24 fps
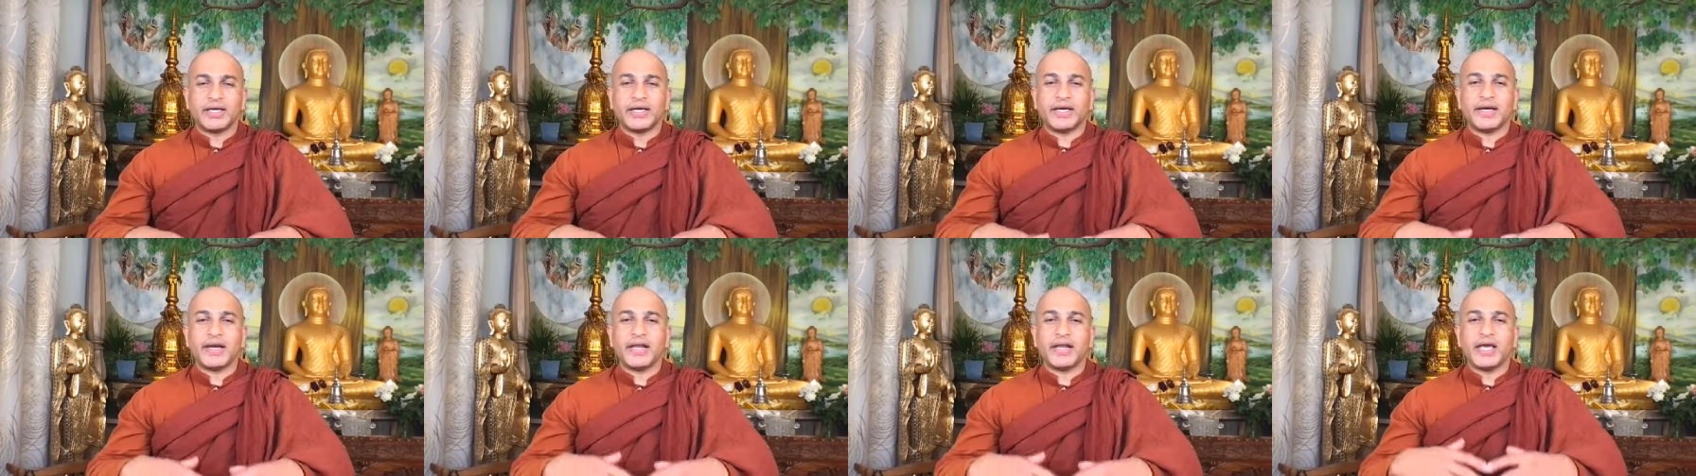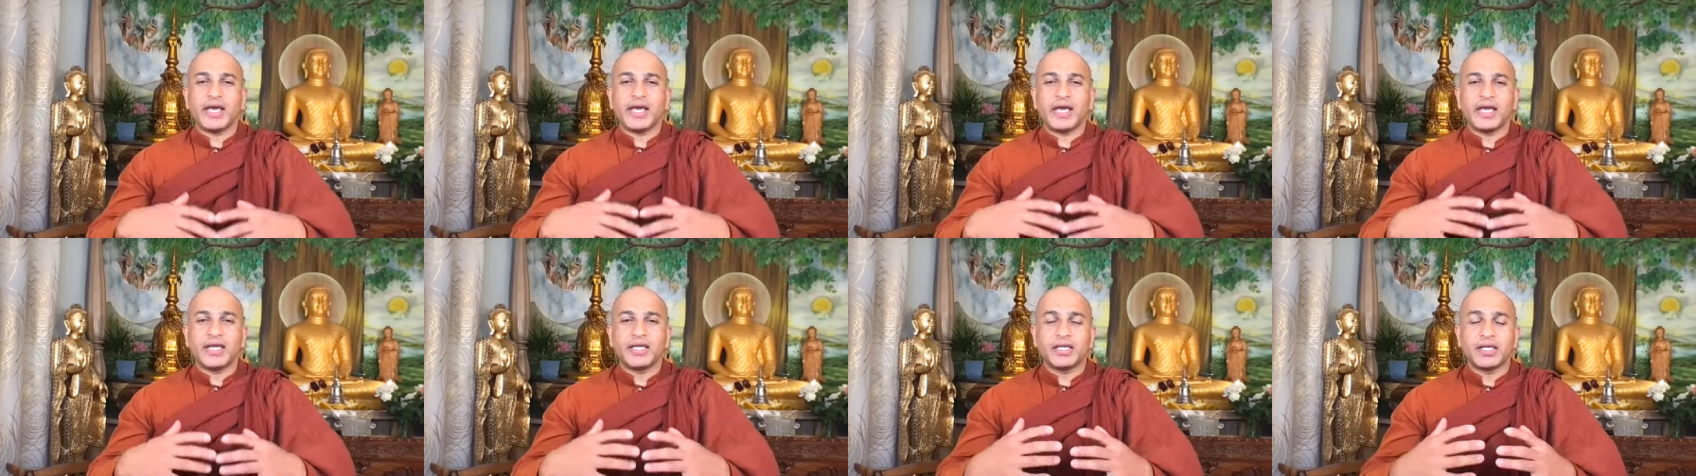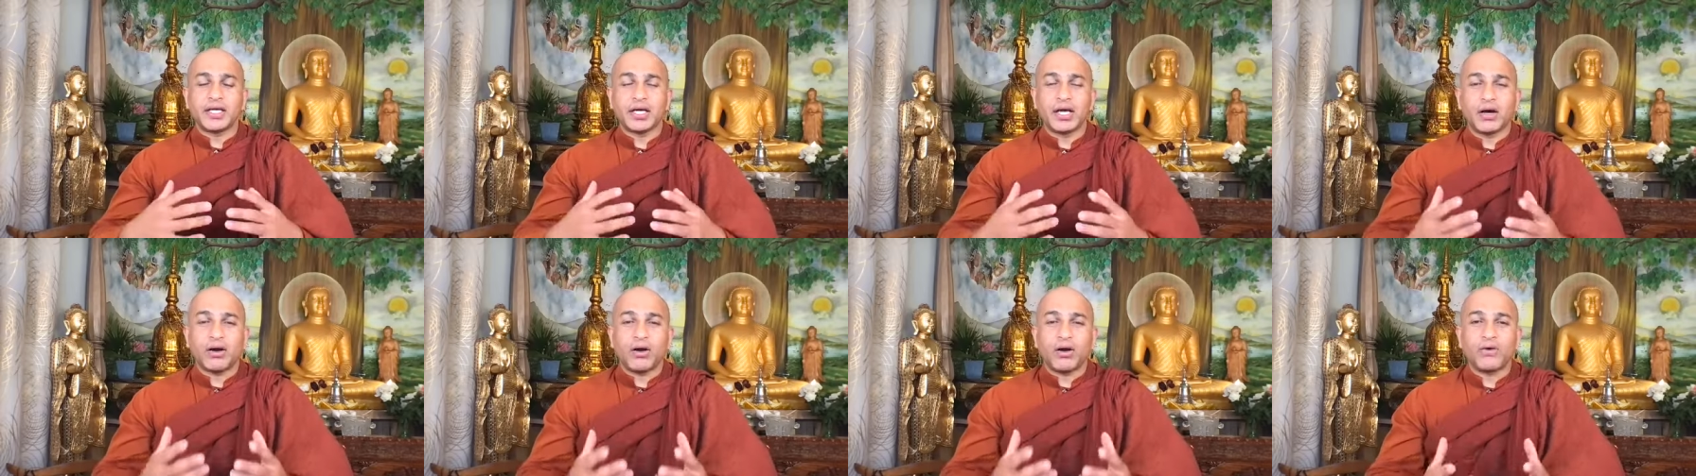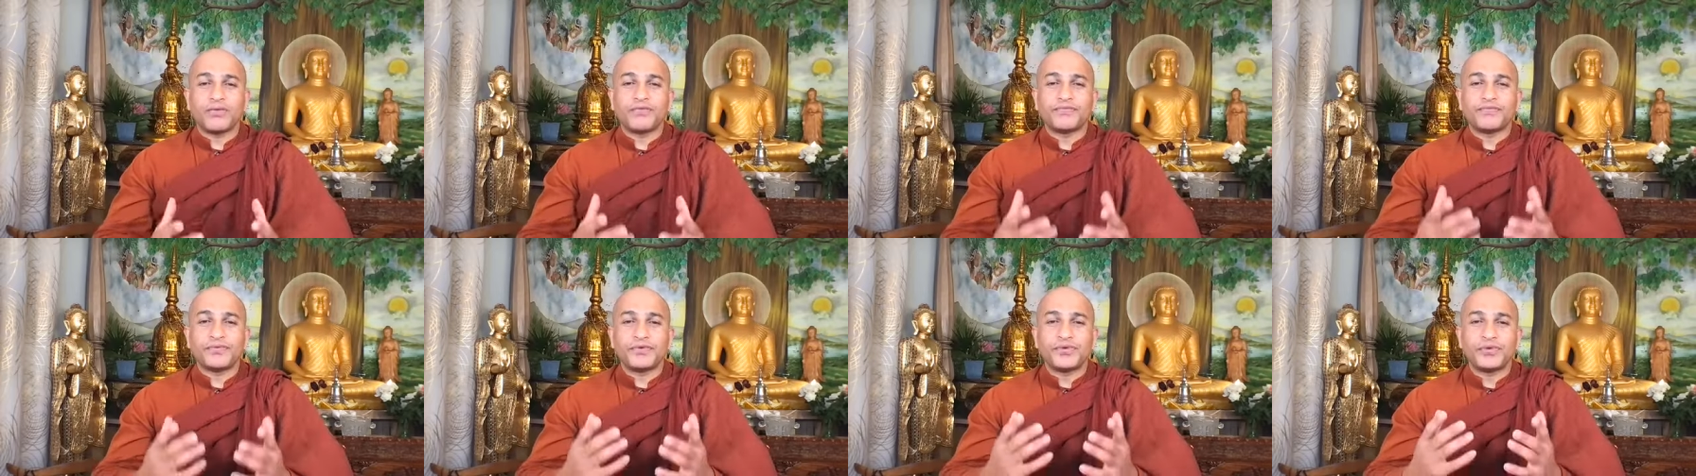nature
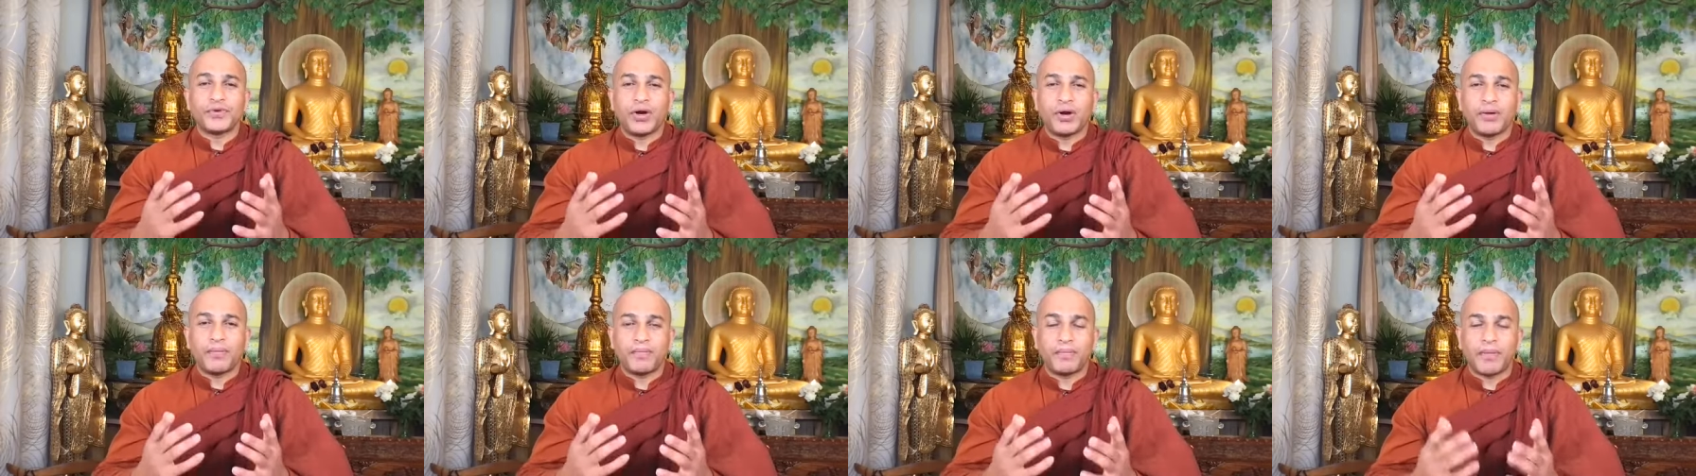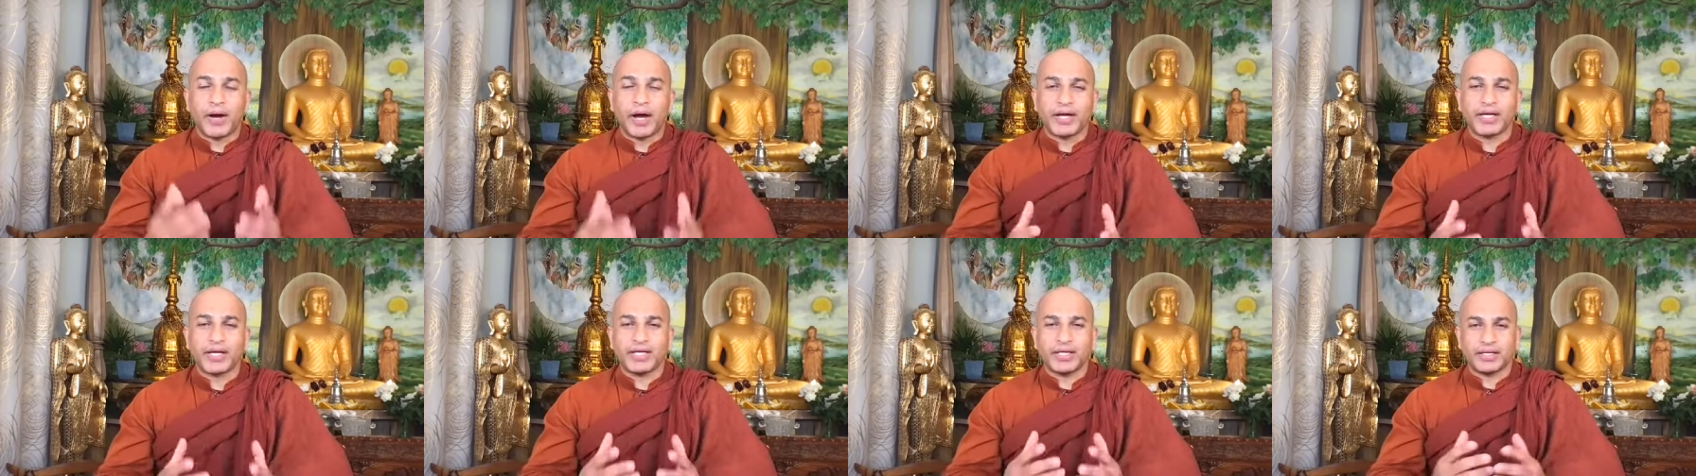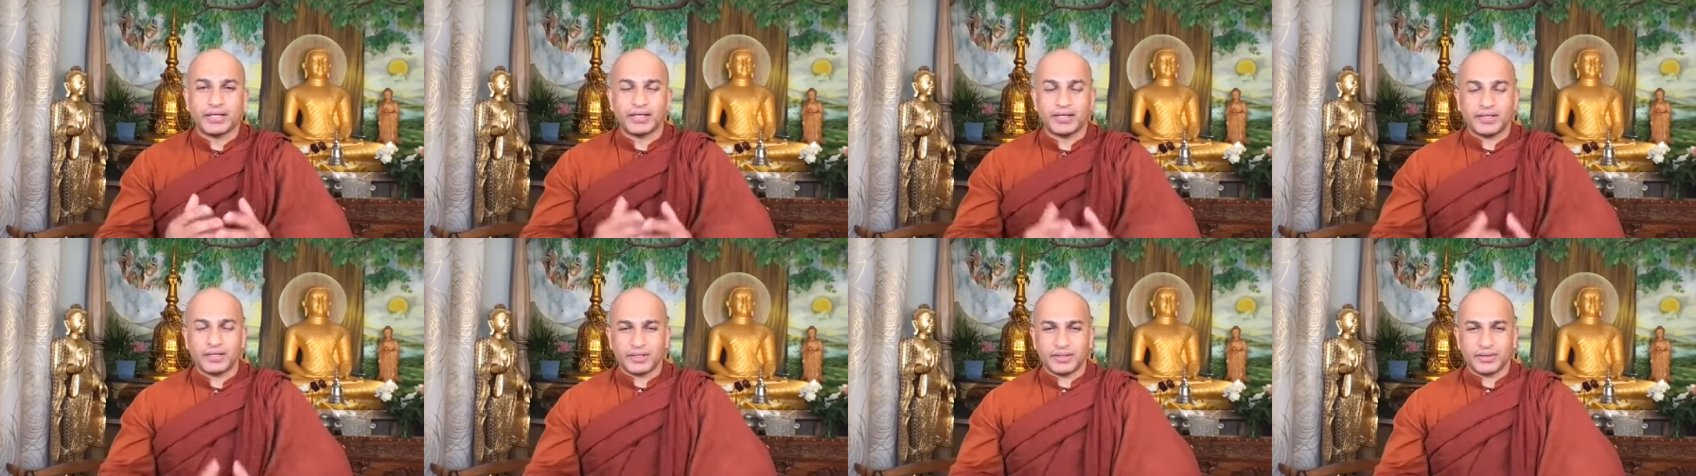of your mind.